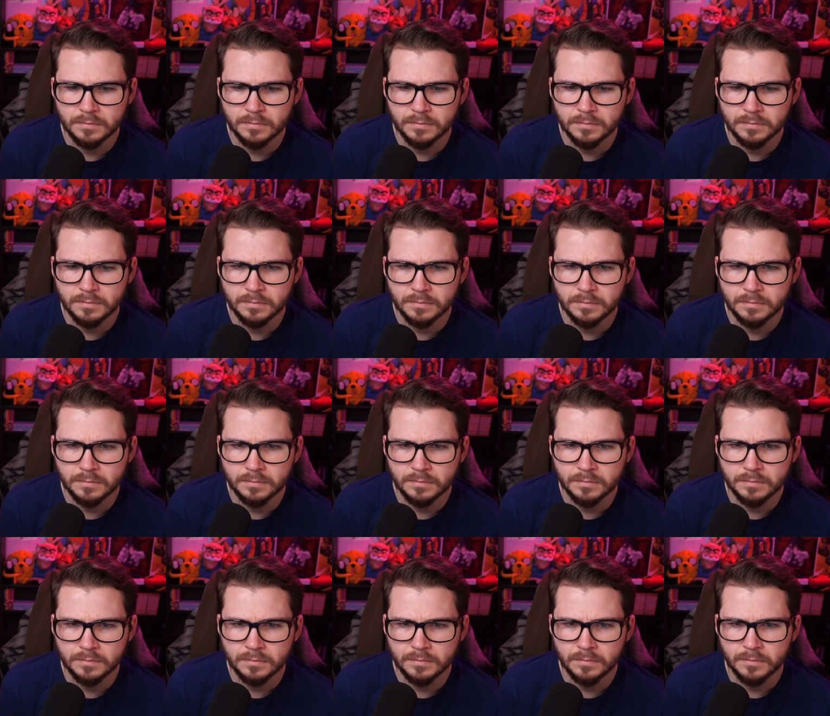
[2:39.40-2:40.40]

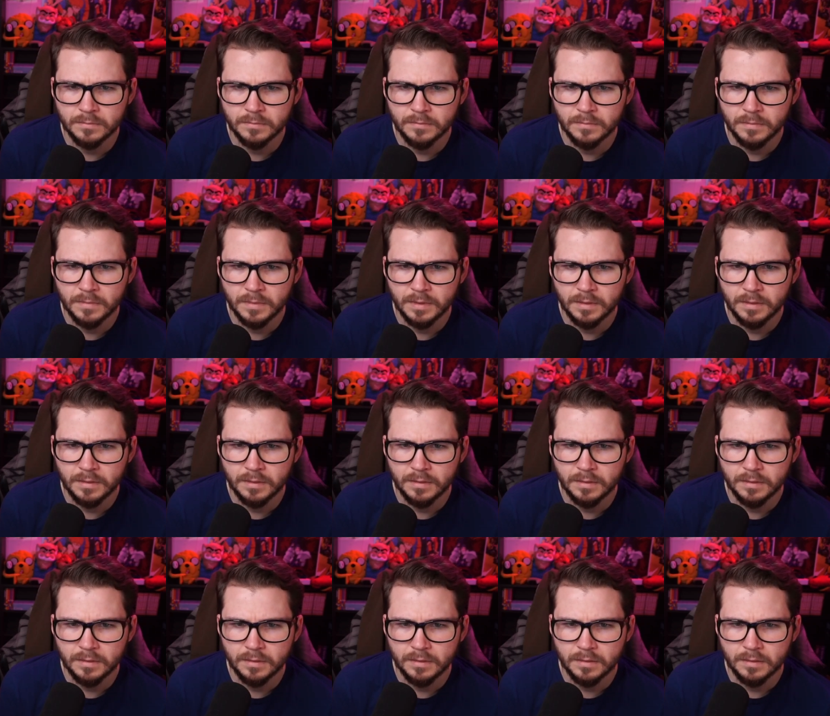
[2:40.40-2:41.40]

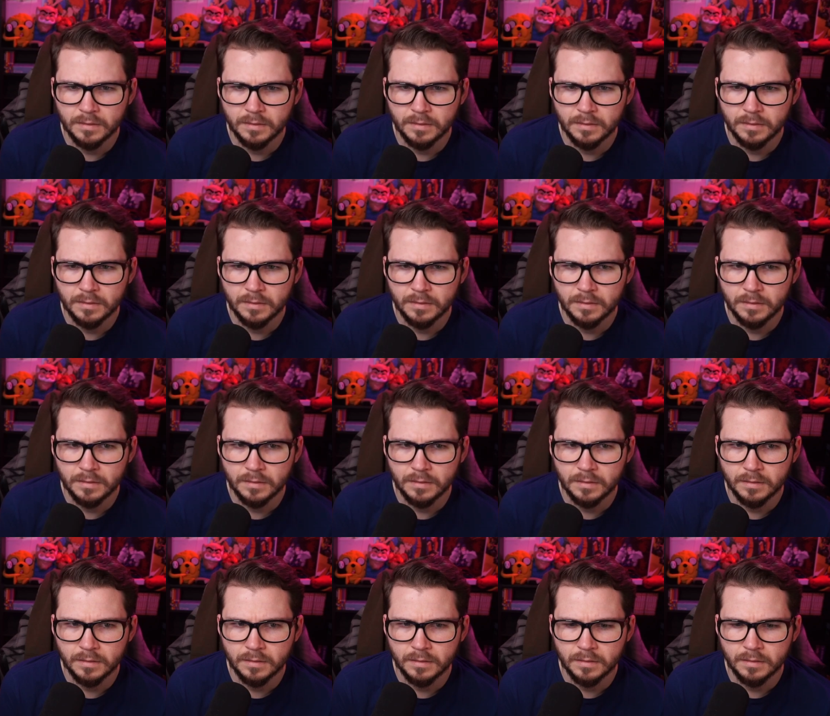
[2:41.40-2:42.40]

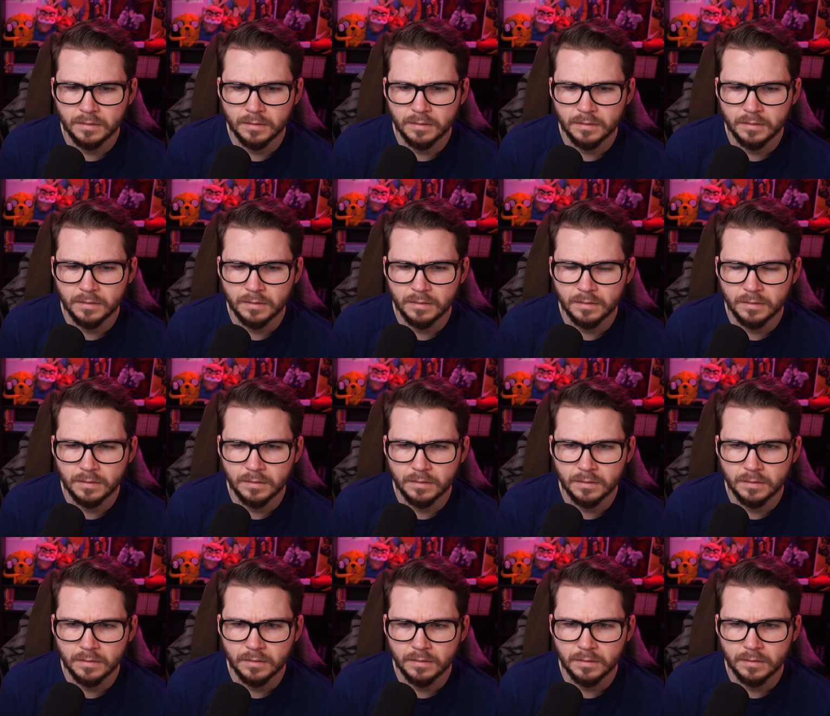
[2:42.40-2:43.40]

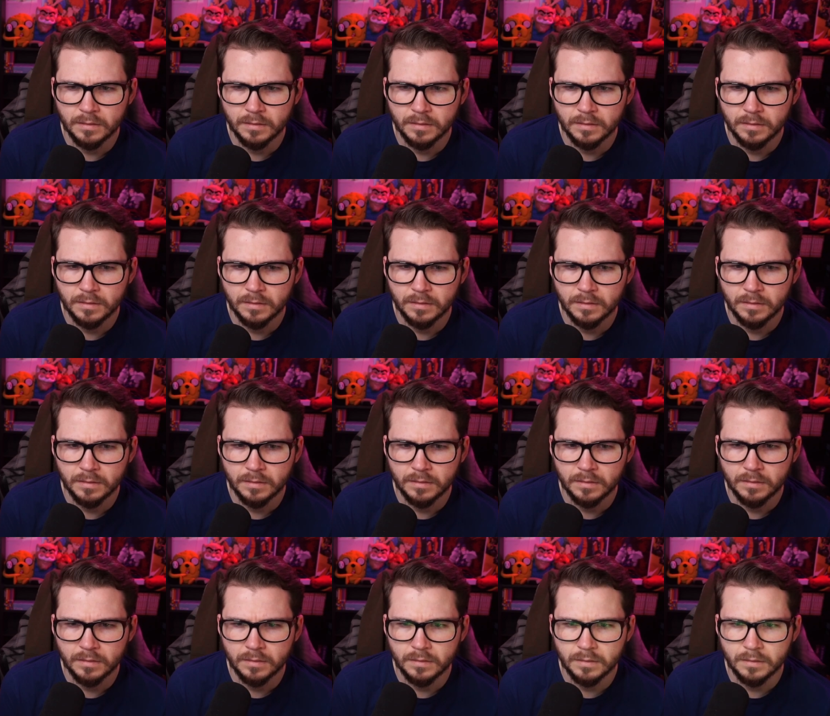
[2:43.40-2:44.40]

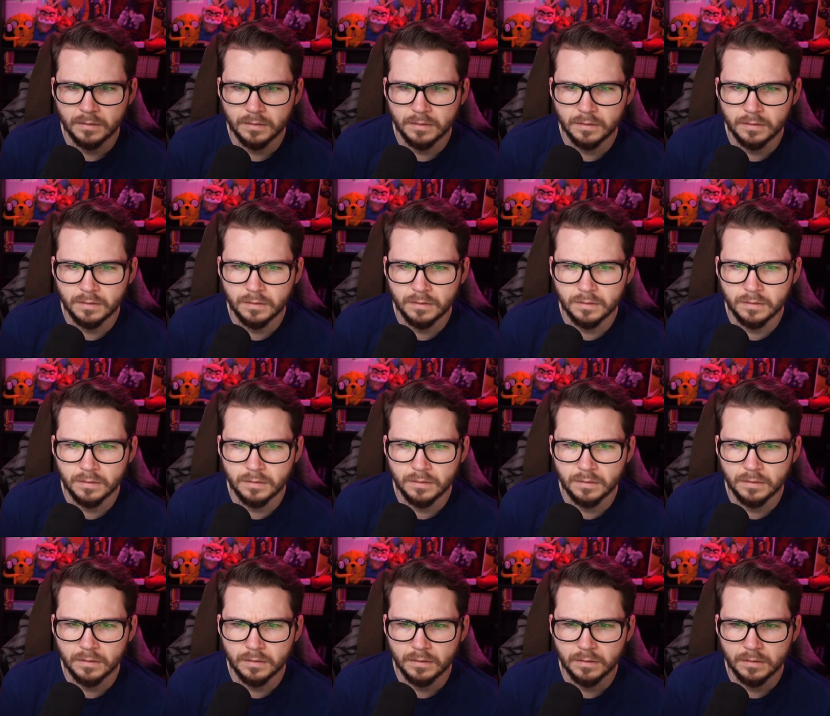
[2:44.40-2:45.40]

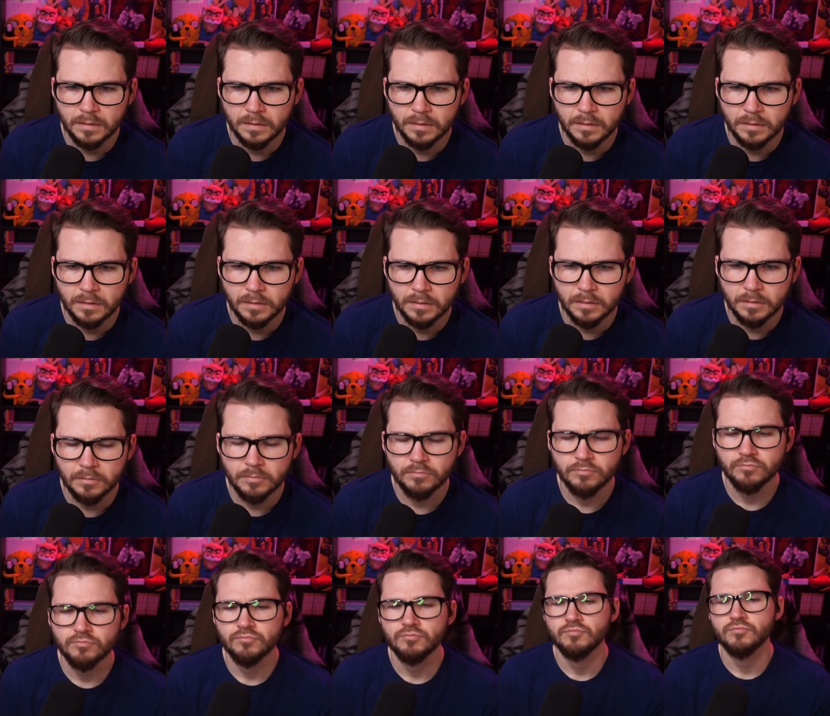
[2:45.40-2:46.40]

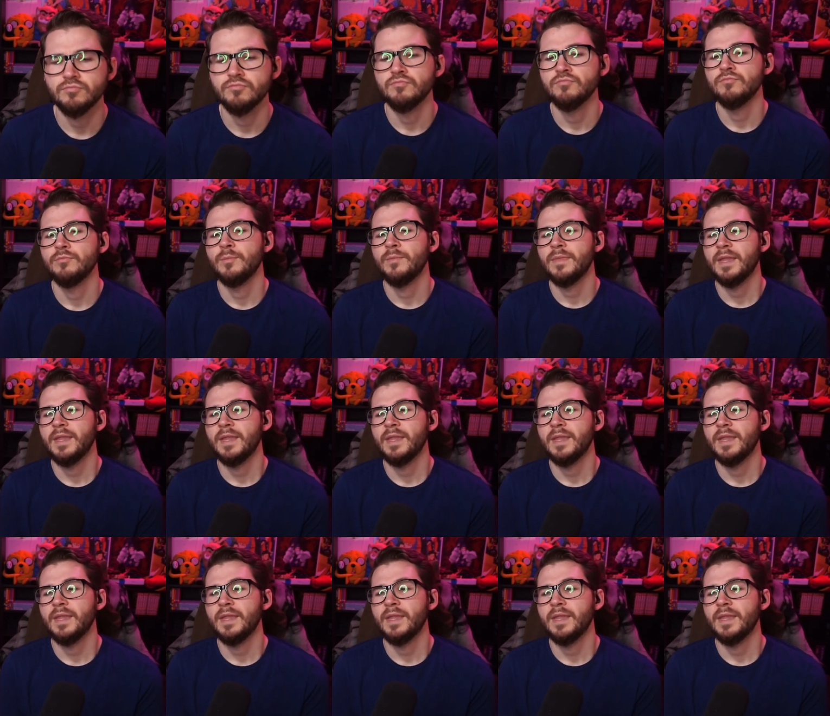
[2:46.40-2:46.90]
Nothing is said.